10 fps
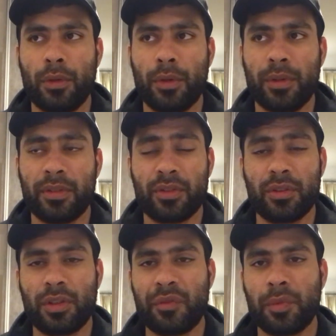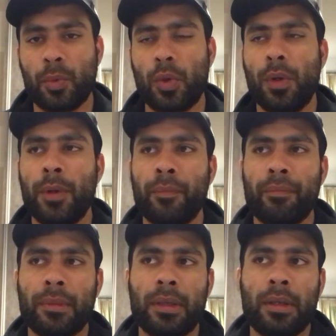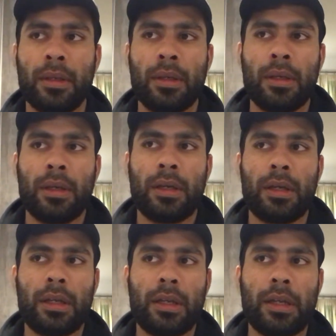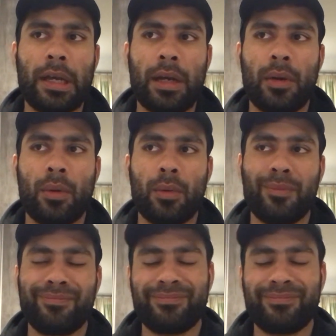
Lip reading: you know, in such a tough sport. Now,